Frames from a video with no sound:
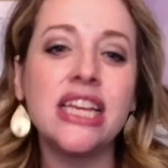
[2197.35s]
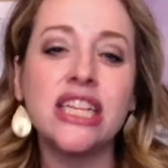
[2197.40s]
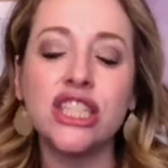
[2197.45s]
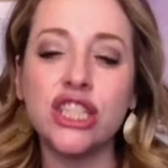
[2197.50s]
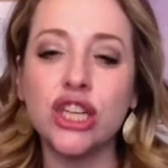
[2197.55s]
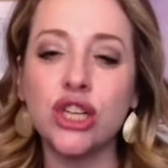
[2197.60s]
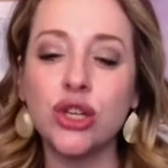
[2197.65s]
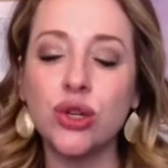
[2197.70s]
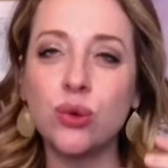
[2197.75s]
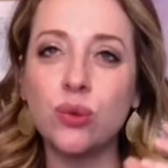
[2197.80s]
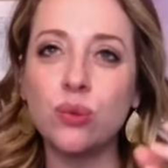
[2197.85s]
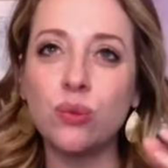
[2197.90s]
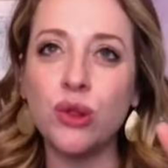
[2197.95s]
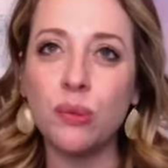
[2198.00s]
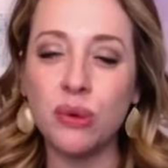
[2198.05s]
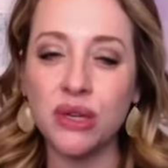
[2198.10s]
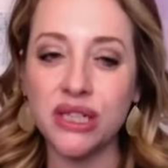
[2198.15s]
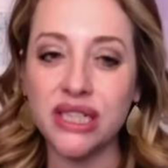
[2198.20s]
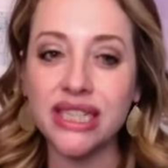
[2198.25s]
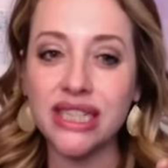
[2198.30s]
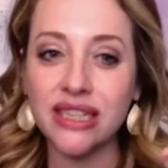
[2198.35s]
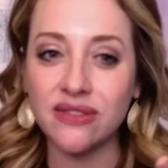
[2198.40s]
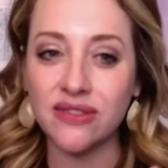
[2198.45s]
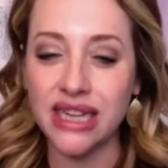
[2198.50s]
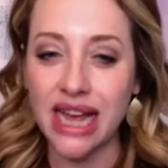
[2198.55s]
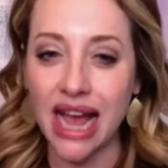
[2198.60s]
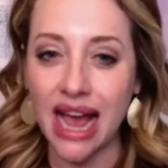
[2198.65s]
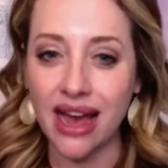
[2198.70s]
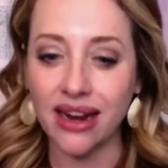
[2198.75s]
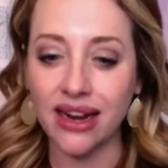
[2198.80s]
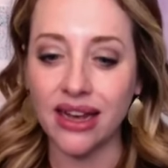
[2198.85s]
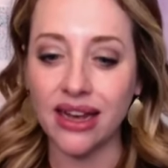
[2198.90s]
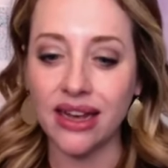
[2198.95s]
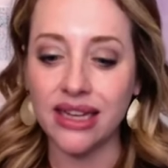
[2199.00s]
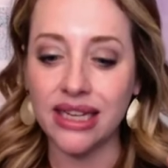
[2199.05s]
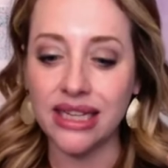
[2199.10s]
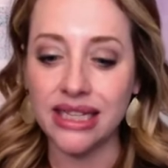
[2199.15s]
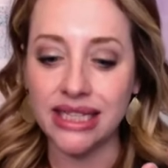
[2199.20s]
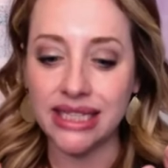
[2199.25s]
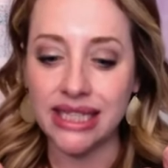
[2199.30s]
So the predictive
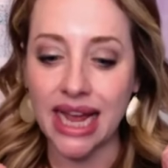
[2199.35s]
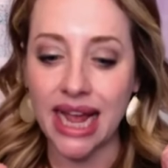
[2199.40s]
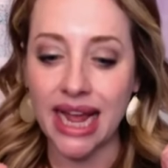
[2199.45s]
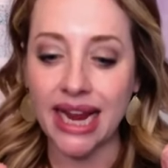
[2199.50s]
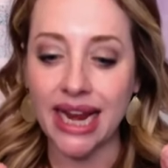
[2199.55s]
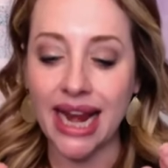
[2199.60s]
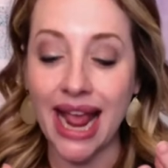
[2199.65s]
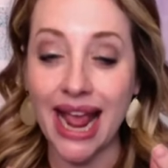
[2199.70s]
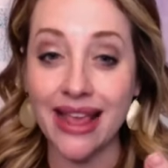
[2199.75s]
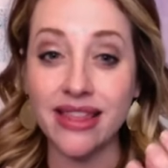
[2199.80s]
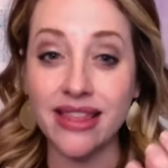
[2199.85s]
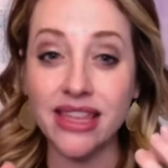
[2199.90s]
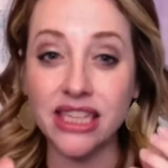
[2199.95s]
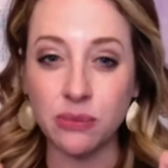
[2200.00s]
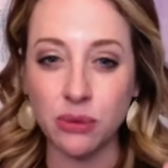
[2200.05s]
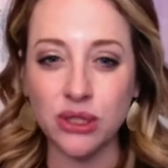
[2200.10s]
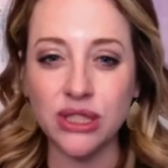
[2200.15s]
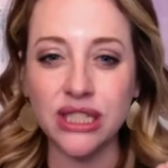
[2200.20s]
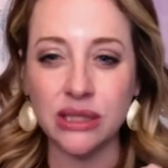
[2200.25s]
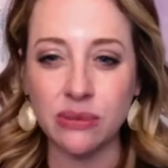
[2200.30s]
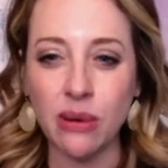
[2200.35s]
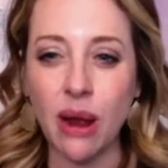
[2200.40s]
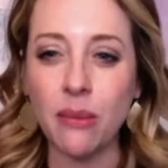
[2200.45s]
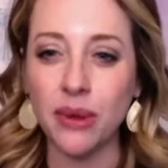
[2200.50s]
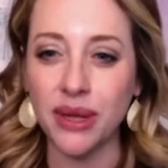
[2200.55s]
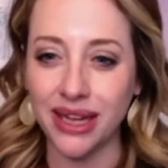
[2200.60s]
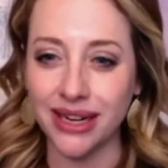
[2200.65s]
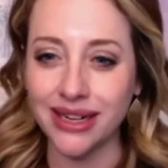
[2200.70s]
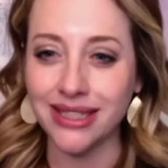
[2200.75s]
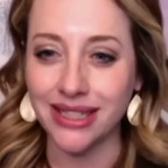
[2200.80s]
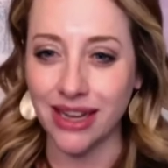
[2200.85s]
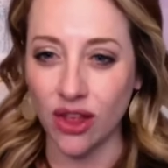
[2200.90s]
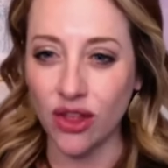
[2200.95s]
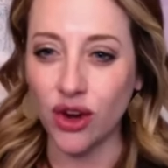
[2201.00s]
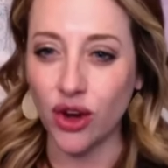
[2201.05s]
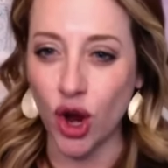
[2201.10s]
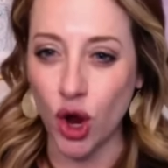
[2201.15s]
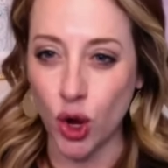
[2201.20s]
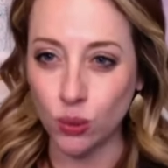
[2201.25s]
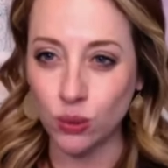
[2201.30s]
data is saying, hey, this person's probably going to sell
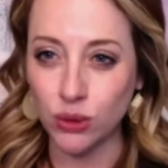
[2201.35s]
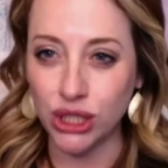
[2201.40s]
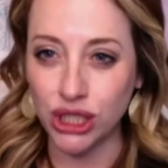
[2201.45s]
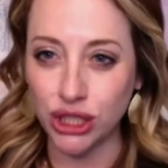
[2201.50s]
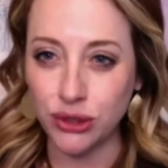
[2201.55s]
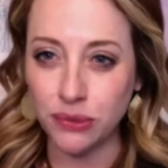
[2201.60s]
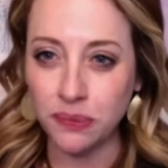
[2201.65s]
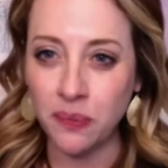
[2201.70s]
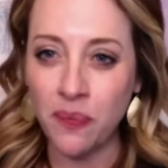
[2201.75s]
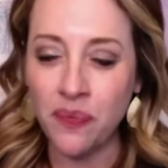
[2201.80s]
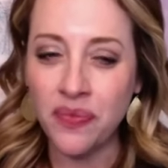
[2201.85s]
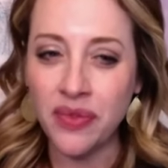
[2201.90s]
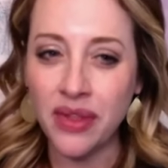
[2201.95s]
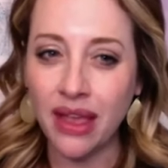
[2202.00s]
their home soon.